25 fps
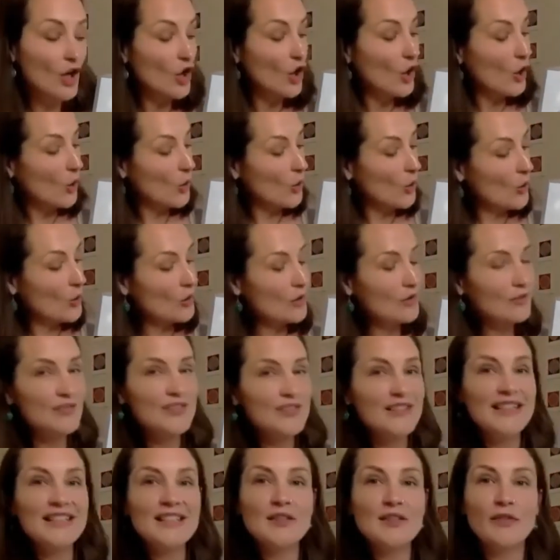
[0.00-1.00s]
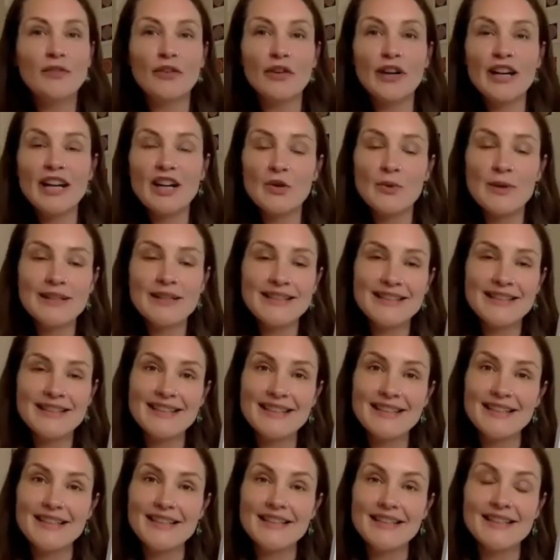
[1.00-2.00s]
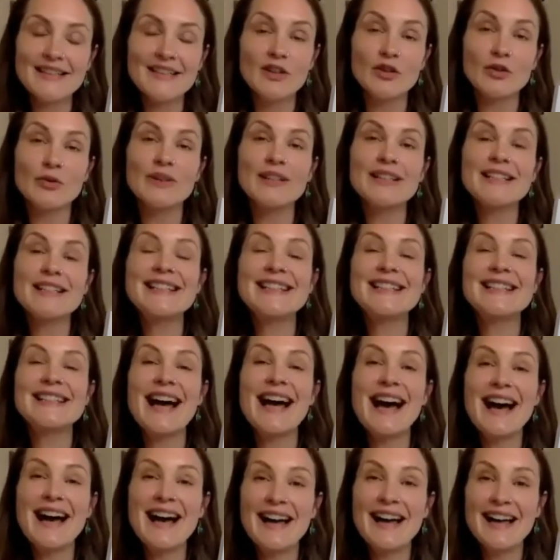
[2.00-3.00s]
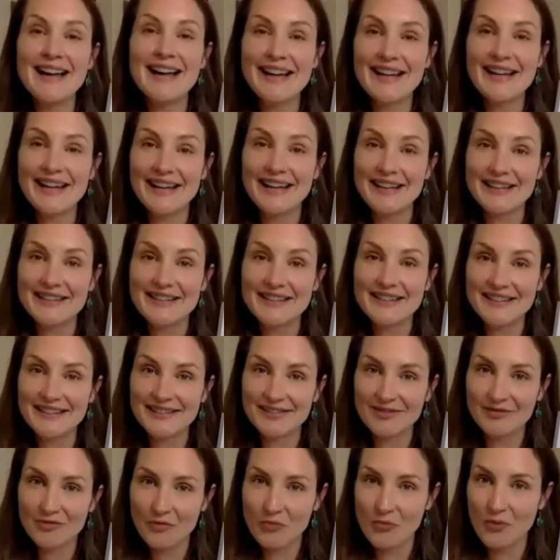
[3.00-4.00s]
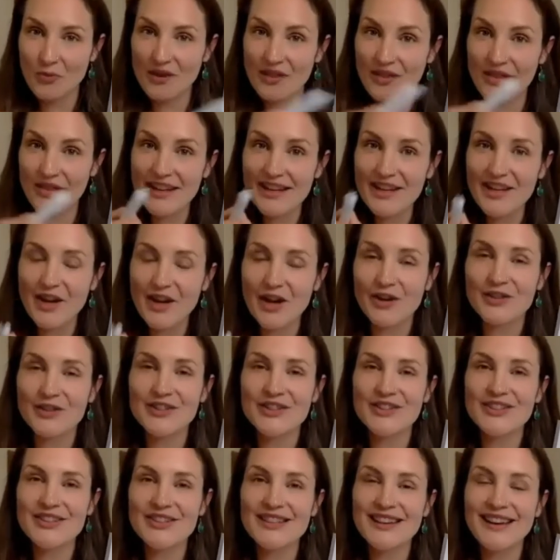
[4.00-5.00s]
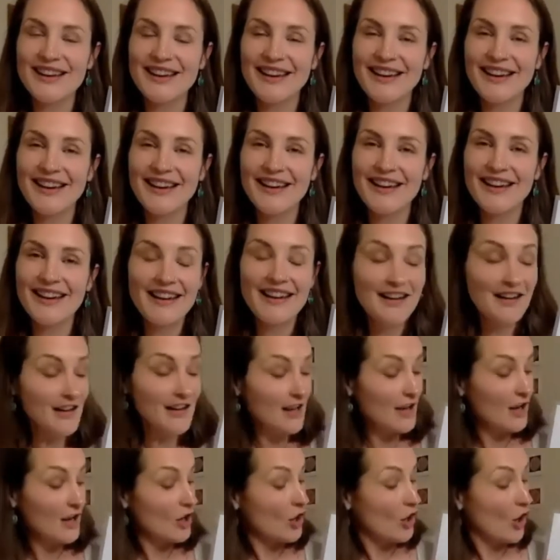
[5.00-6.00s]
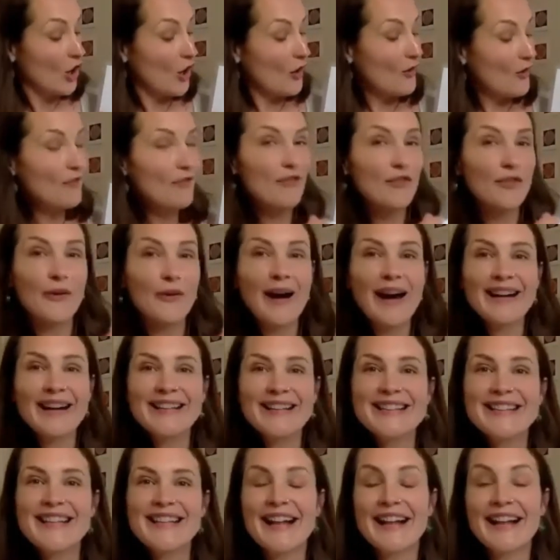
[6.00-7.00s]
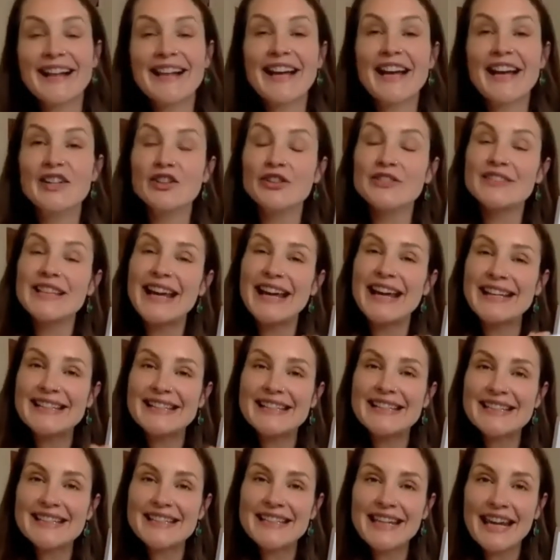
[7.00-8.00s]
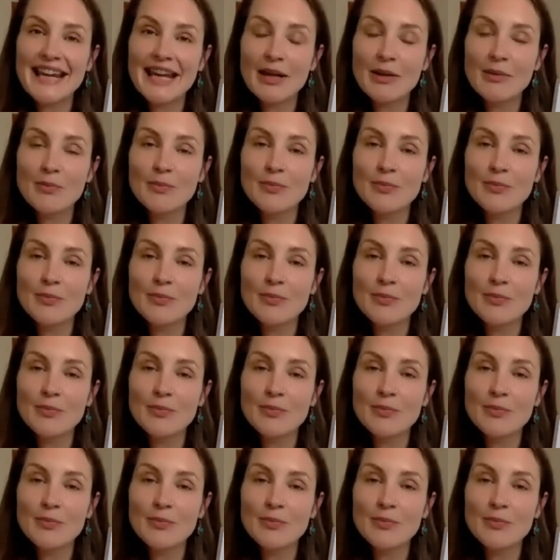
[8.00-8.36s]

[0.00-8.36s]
All of these frequencies reside within us. A fractal cannot escape